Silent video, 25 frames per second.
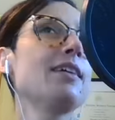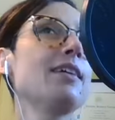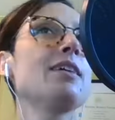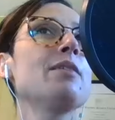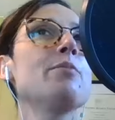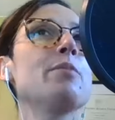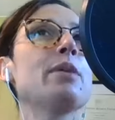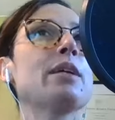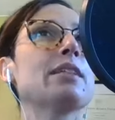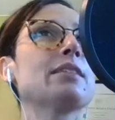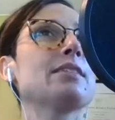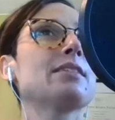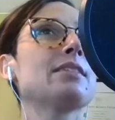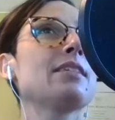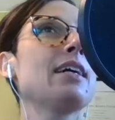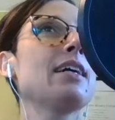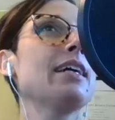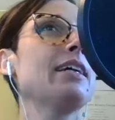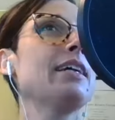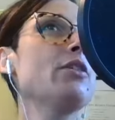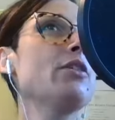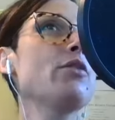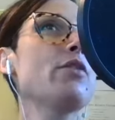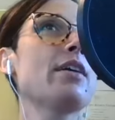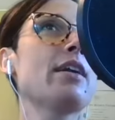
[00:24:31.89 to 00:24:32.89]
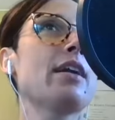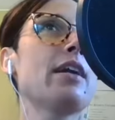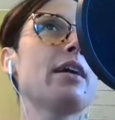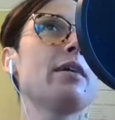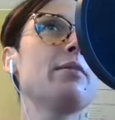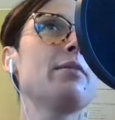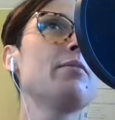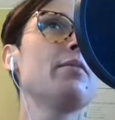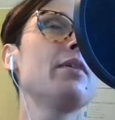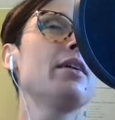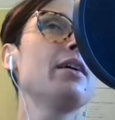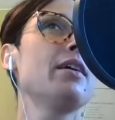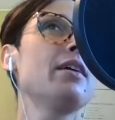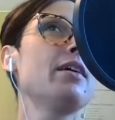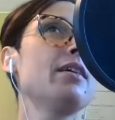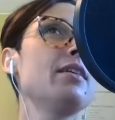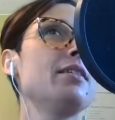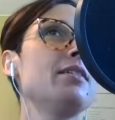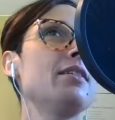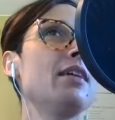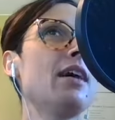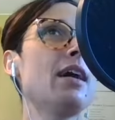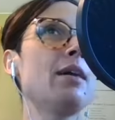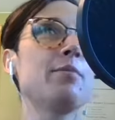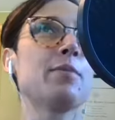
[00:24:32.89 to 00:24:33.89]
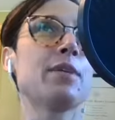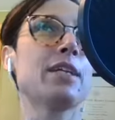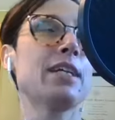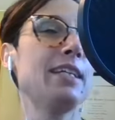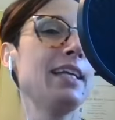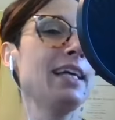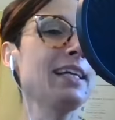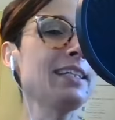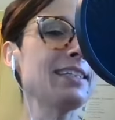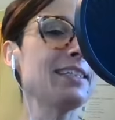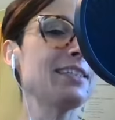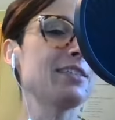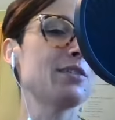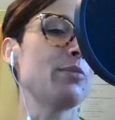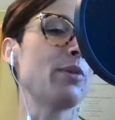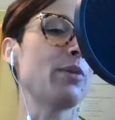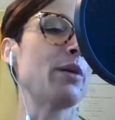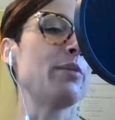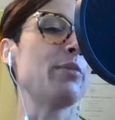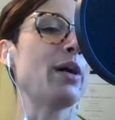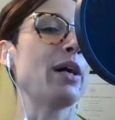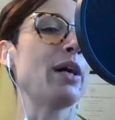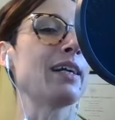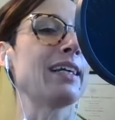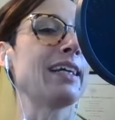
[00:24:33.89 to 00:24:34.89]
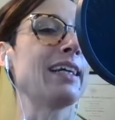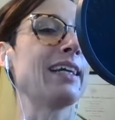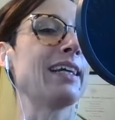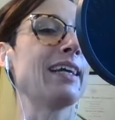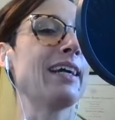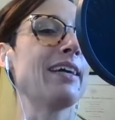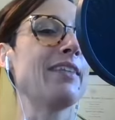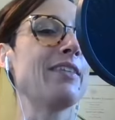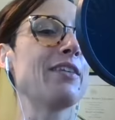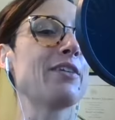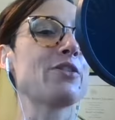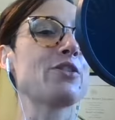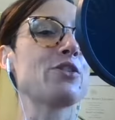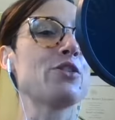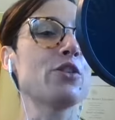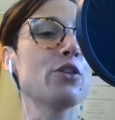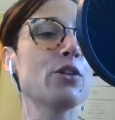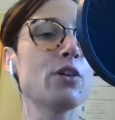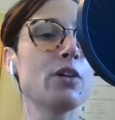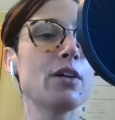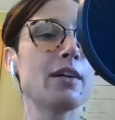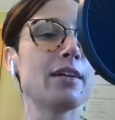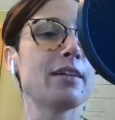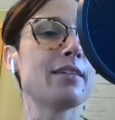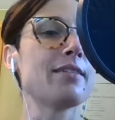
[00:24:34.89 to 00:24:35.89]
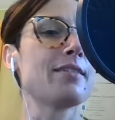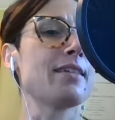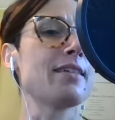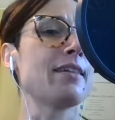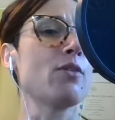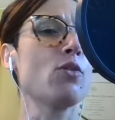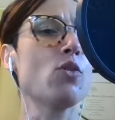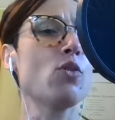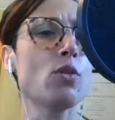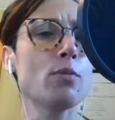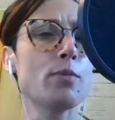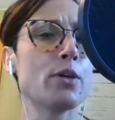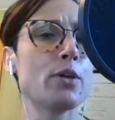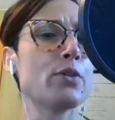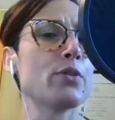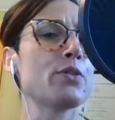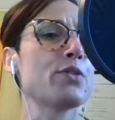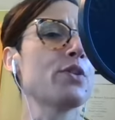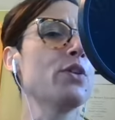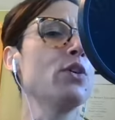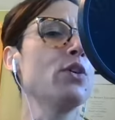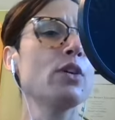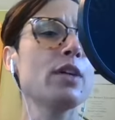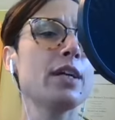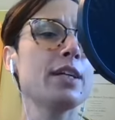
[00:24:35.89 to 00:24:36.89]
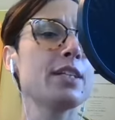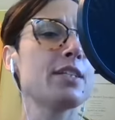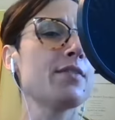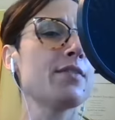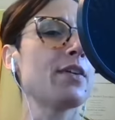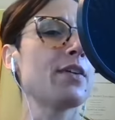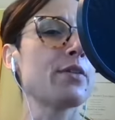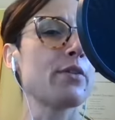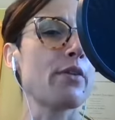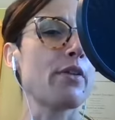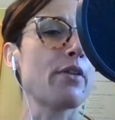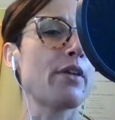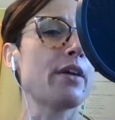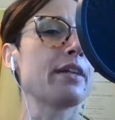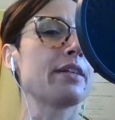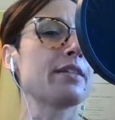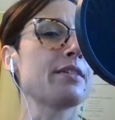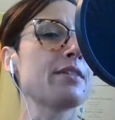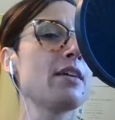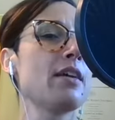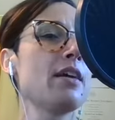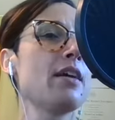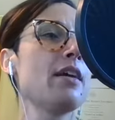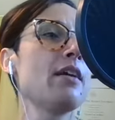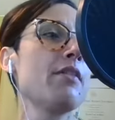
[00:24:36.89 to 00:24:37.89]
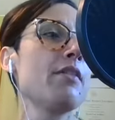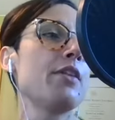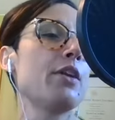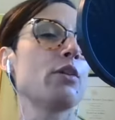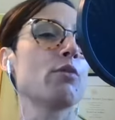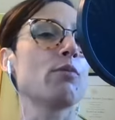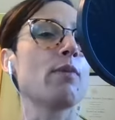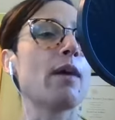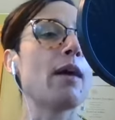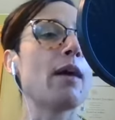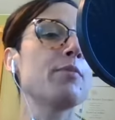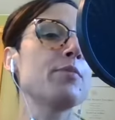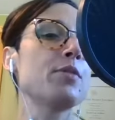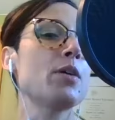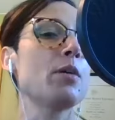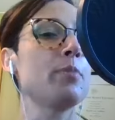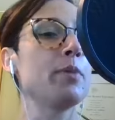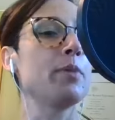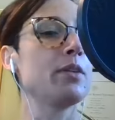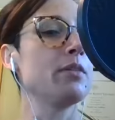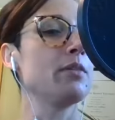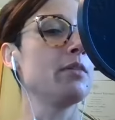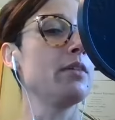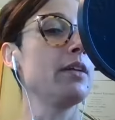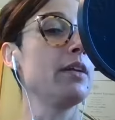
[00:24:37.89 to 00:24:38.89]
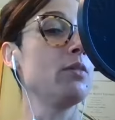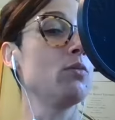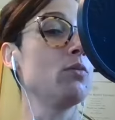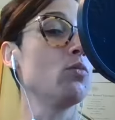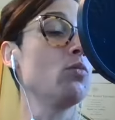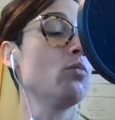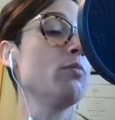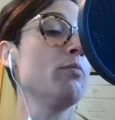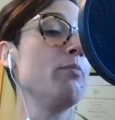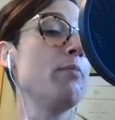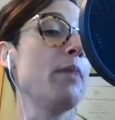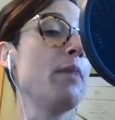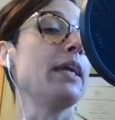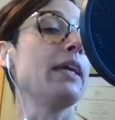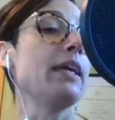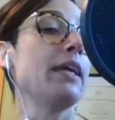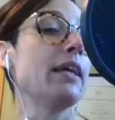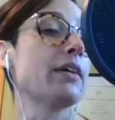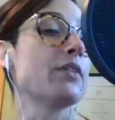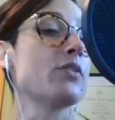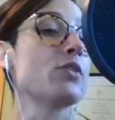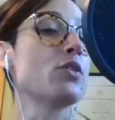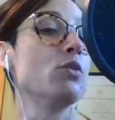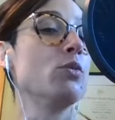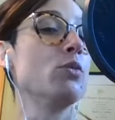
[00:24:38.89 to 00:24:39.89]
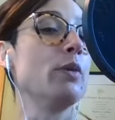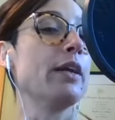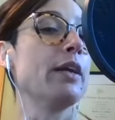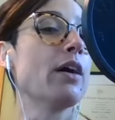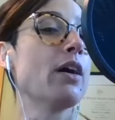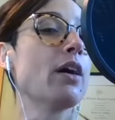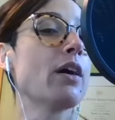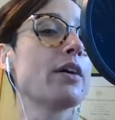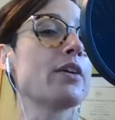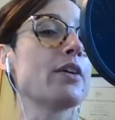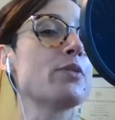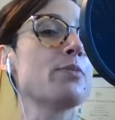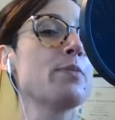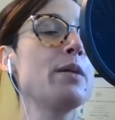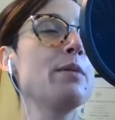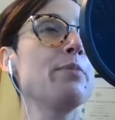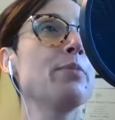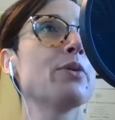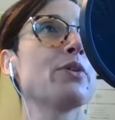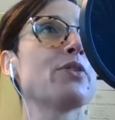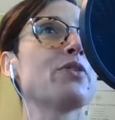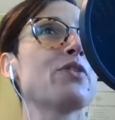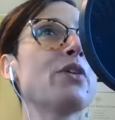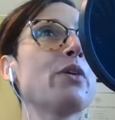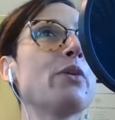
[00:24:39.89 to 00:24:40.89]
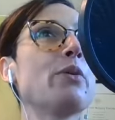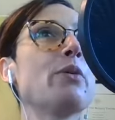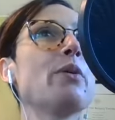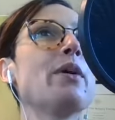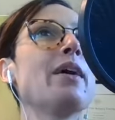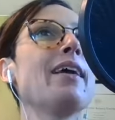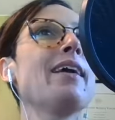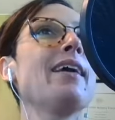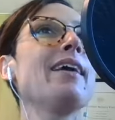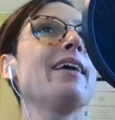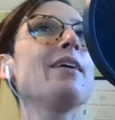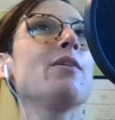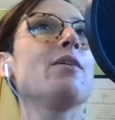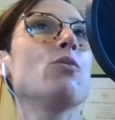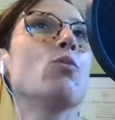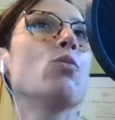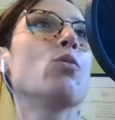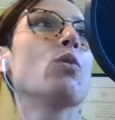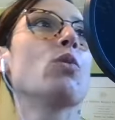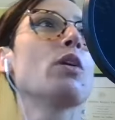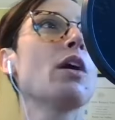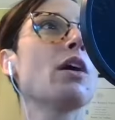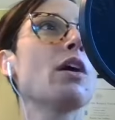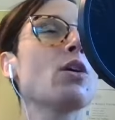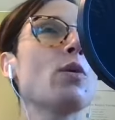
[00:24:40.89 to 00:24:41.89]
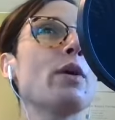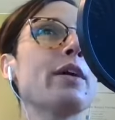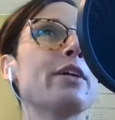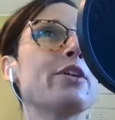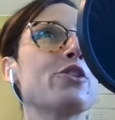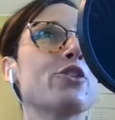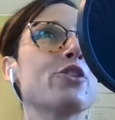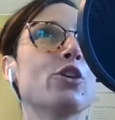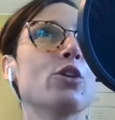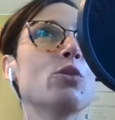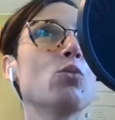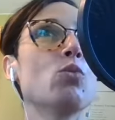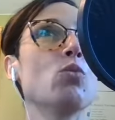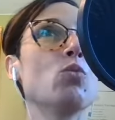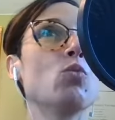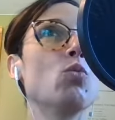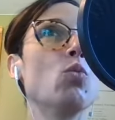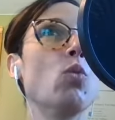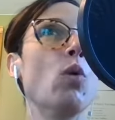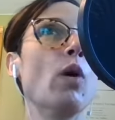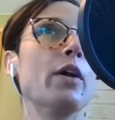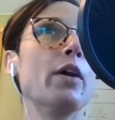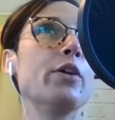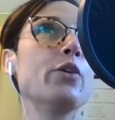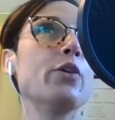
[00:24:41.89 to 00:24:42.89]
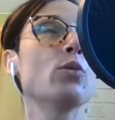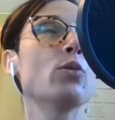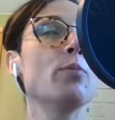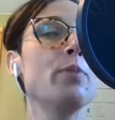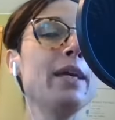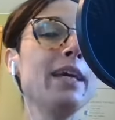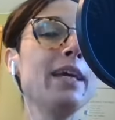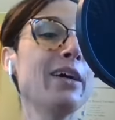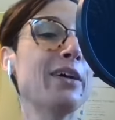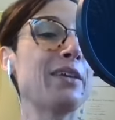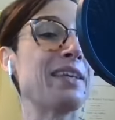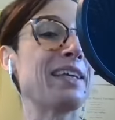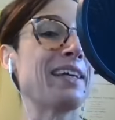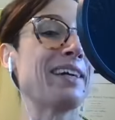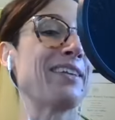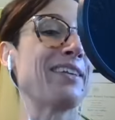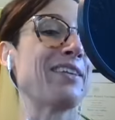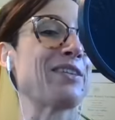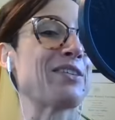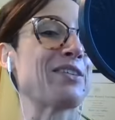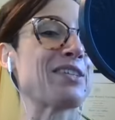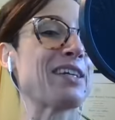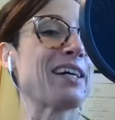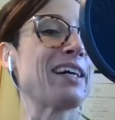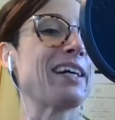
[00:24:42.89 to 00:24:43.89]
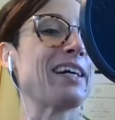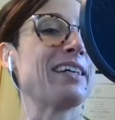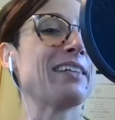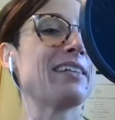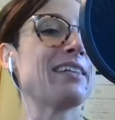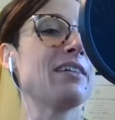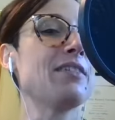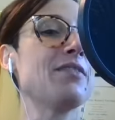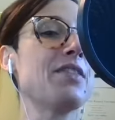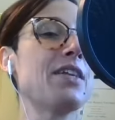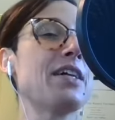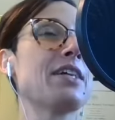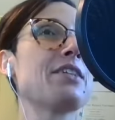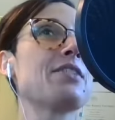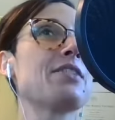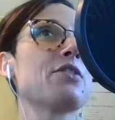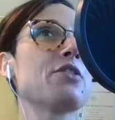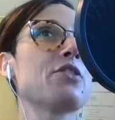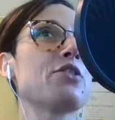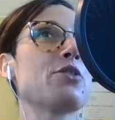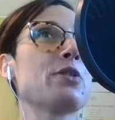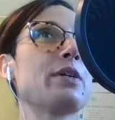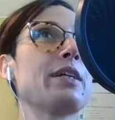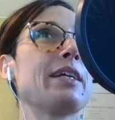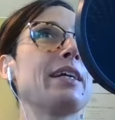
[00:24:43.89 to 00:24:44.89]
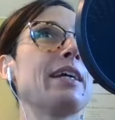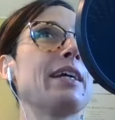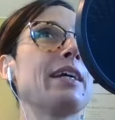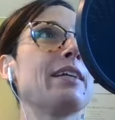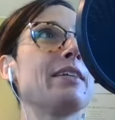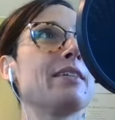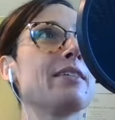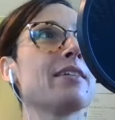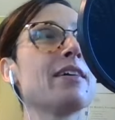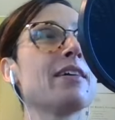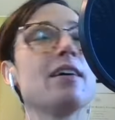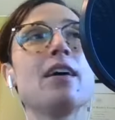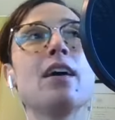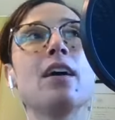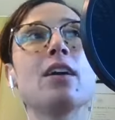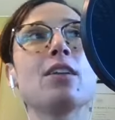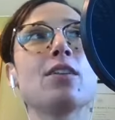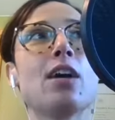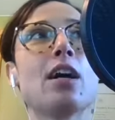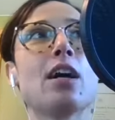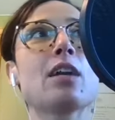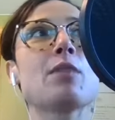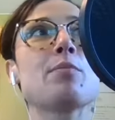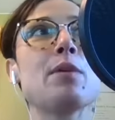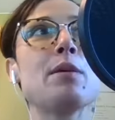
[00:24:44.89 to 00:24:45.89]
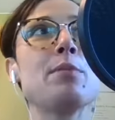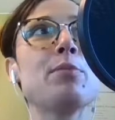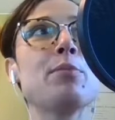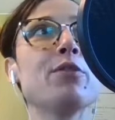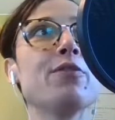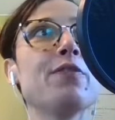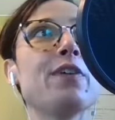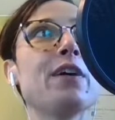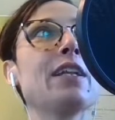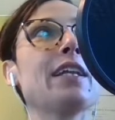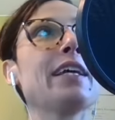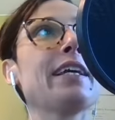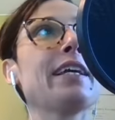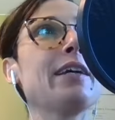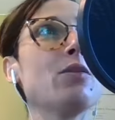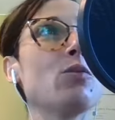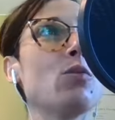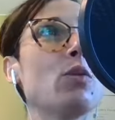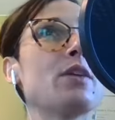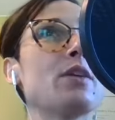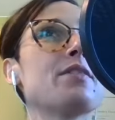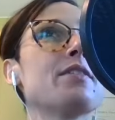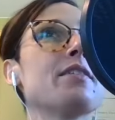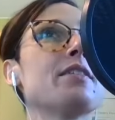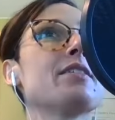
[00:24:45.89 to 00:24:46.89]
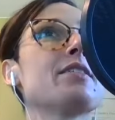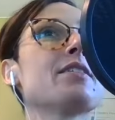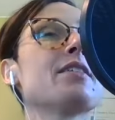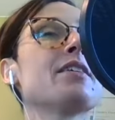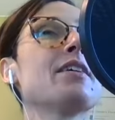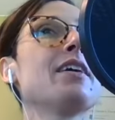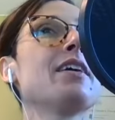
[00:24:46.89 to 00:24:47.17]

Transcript: Because I know that I'm I'm connected to my body and there's neurons and hormones and all kinds of other things that are wrapped up in in making us who we are as people. So we're not quite sure what you'll be on the other side of that surgery and a lot of people felt like it wasn't